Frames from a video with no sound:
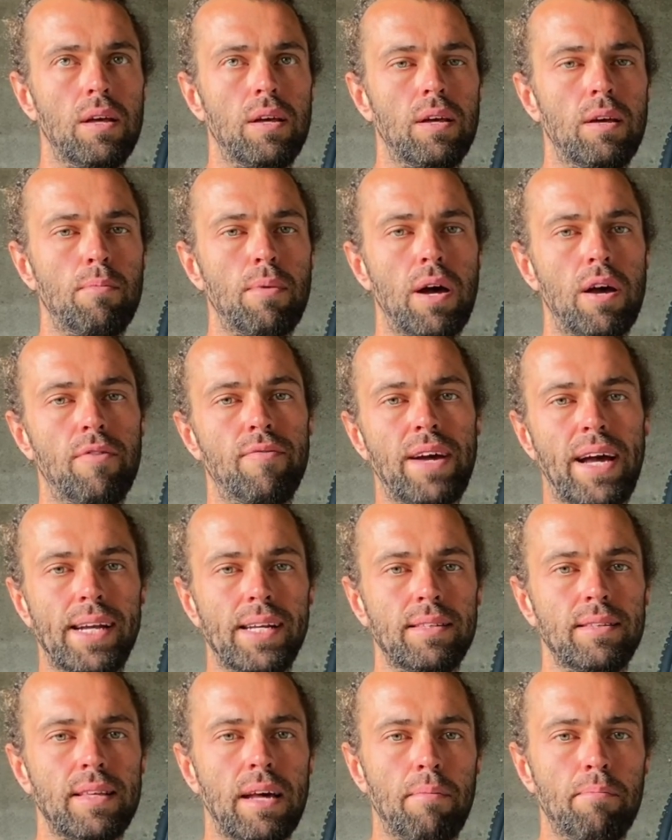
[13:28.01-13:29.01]
amount of
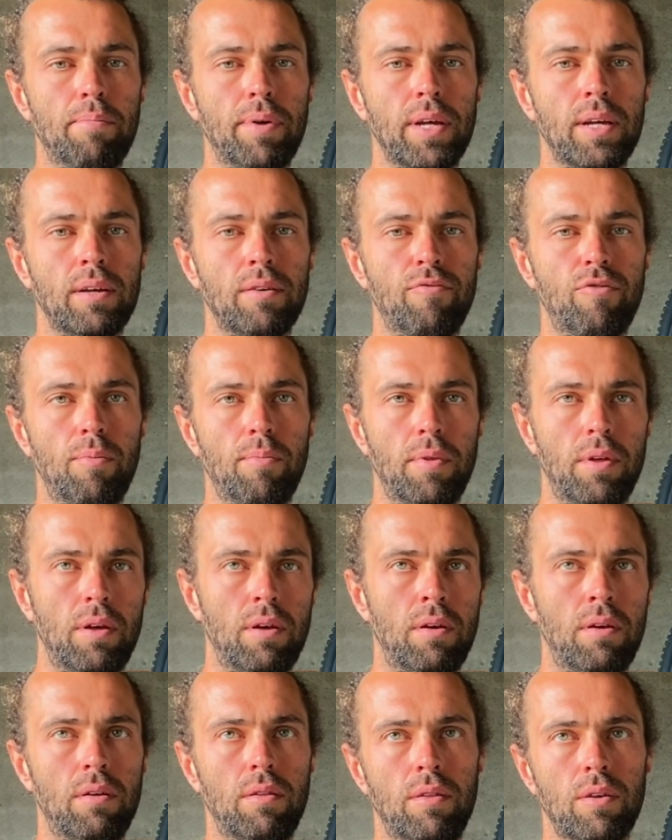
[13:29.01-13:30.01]
added damping from
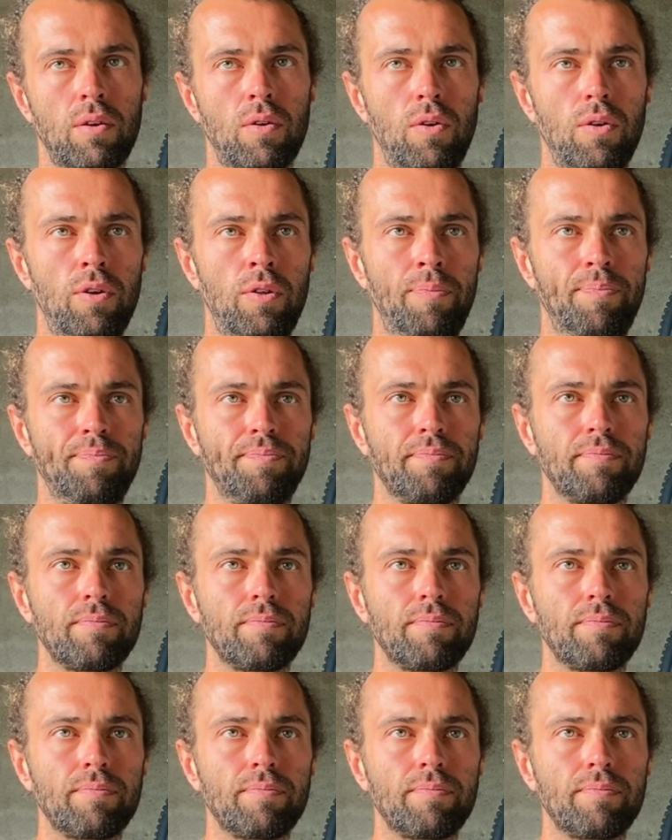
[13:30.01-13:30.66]
the coil.